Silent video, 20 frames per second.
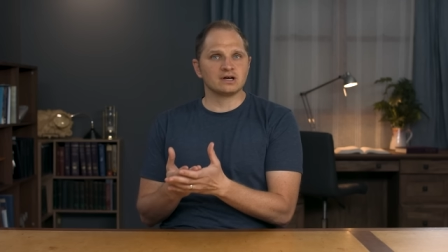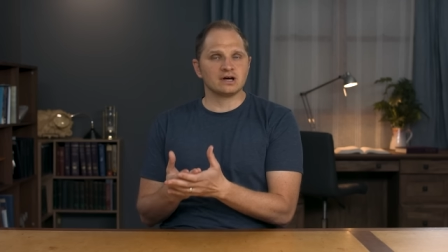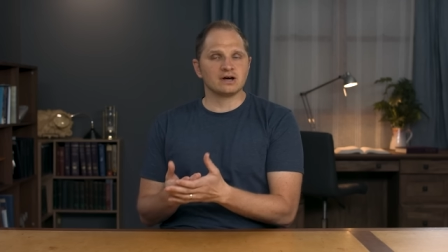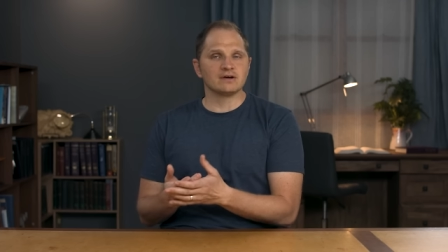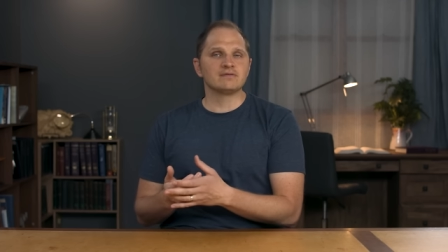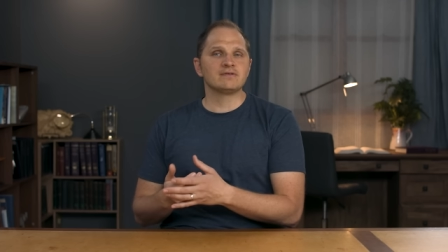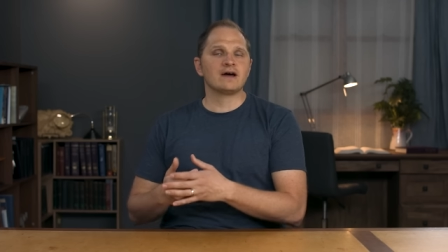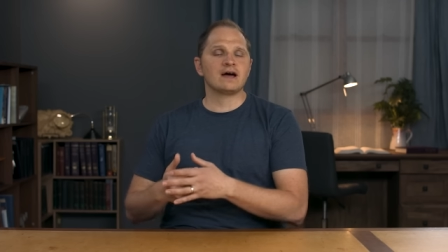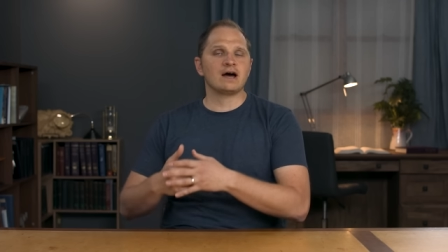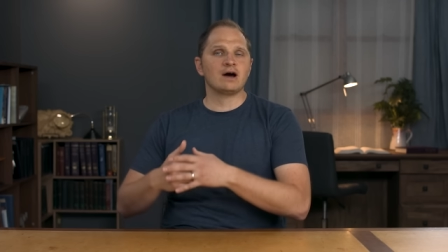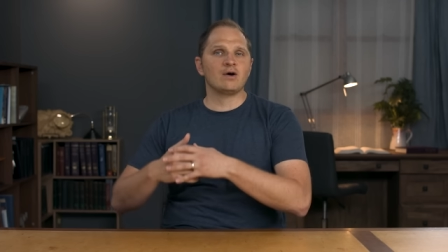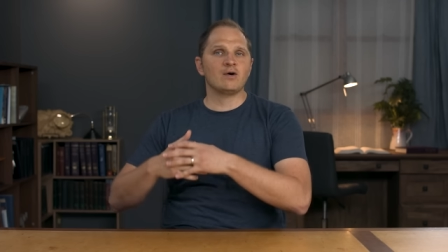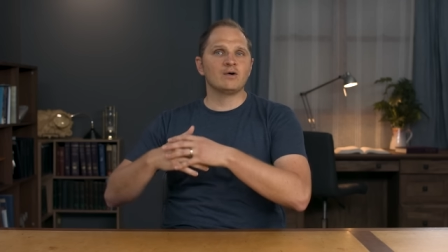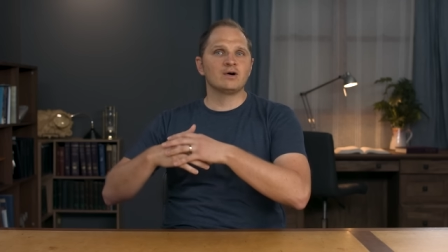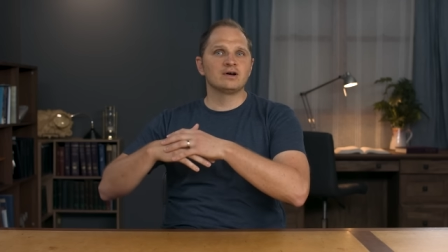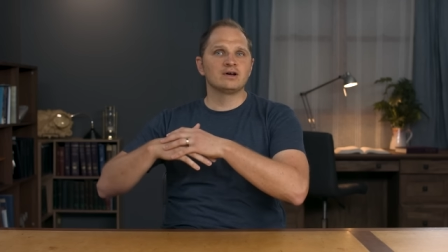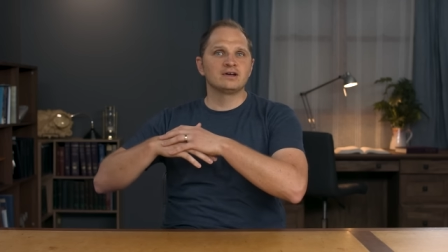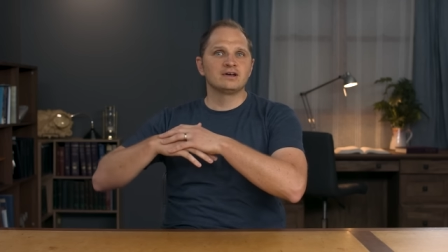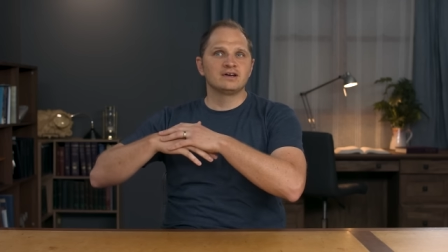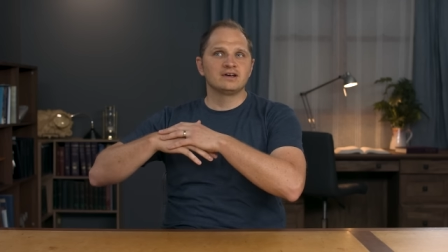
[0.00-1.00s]
of how
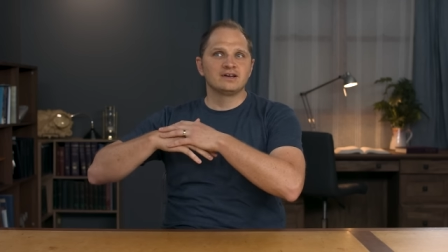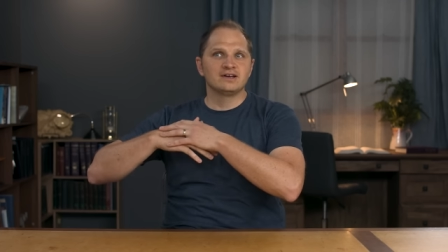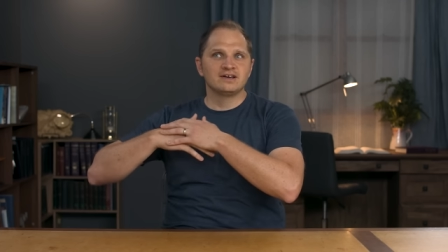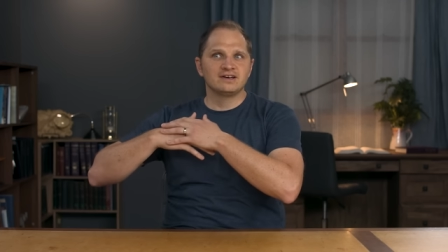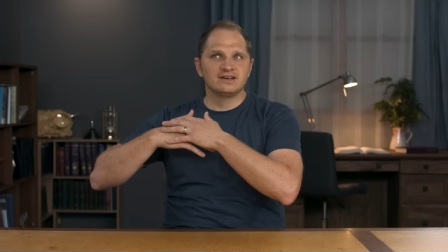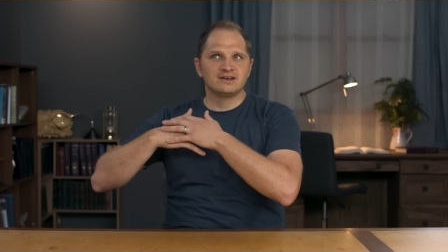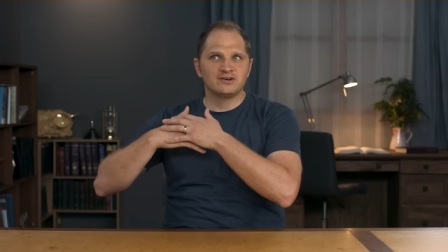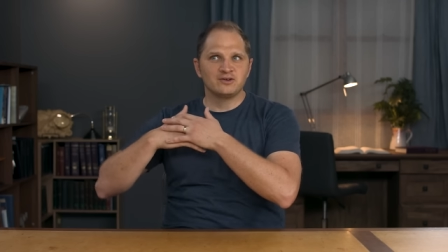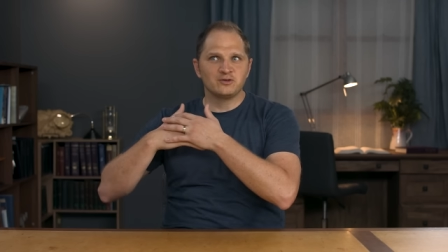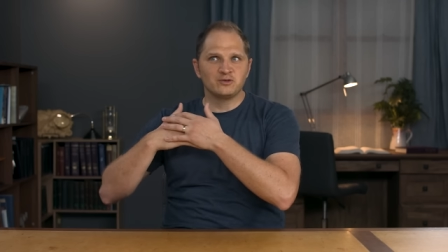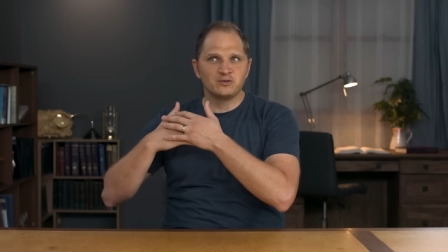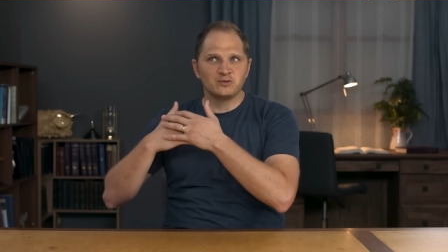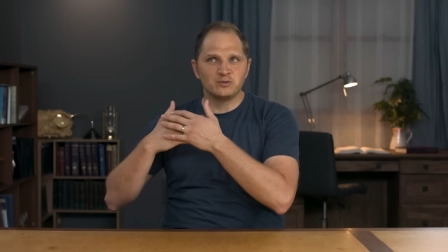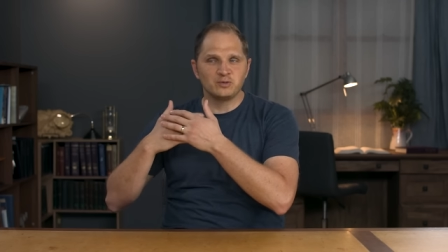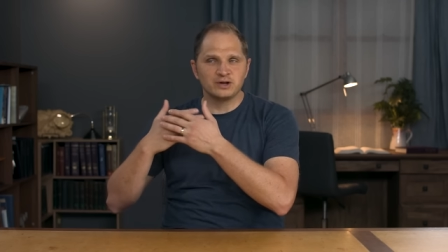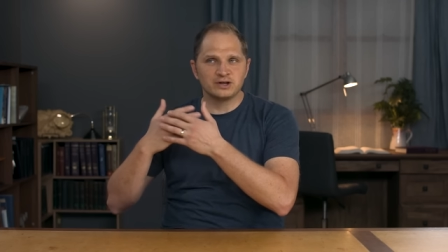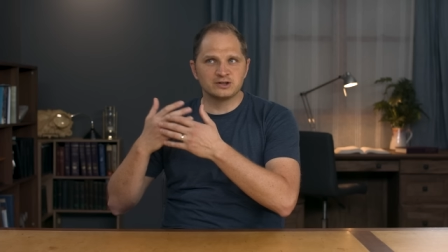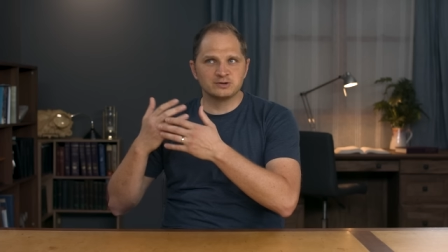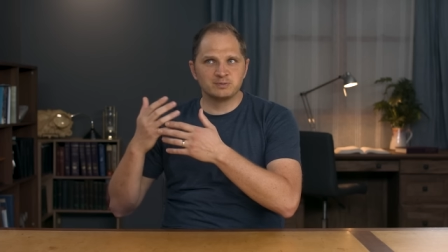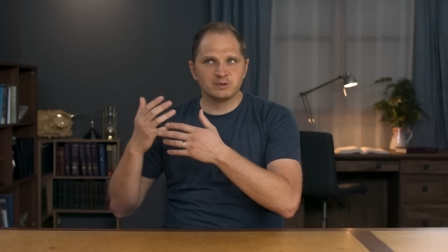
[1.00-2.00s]

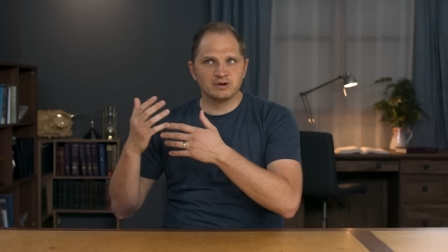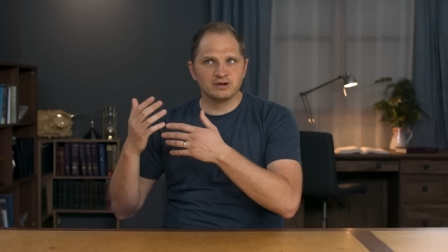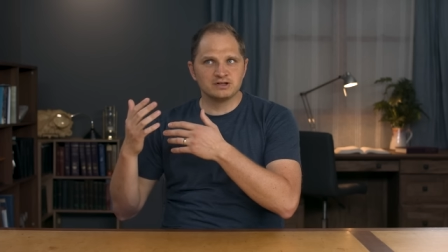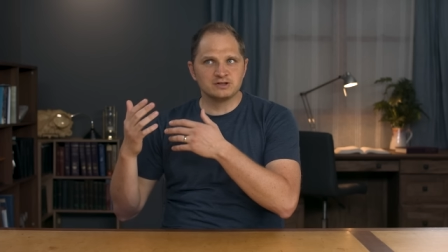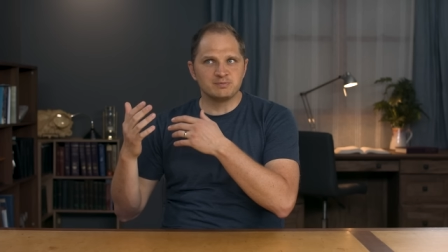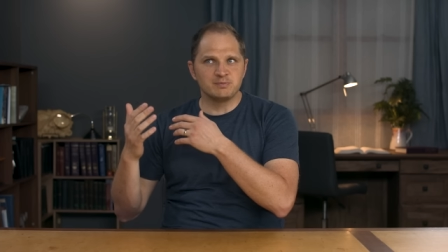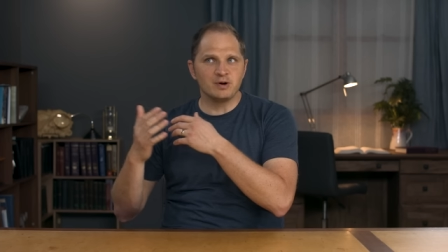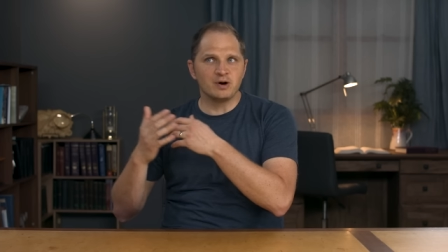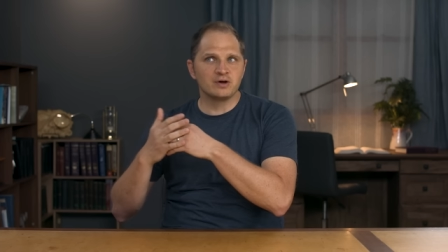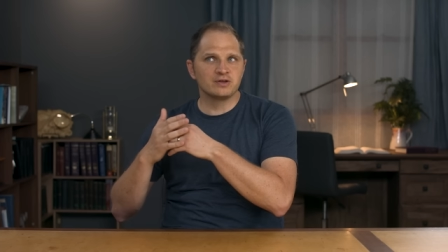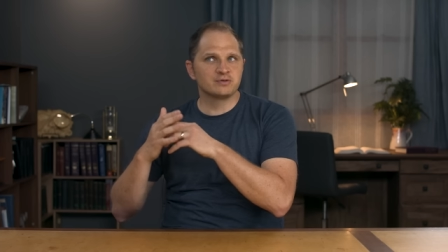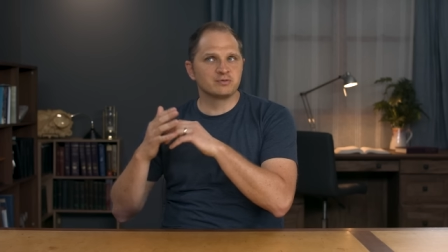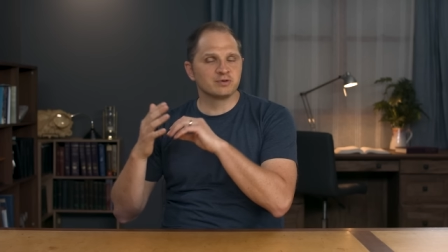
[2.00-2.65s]
we experience both.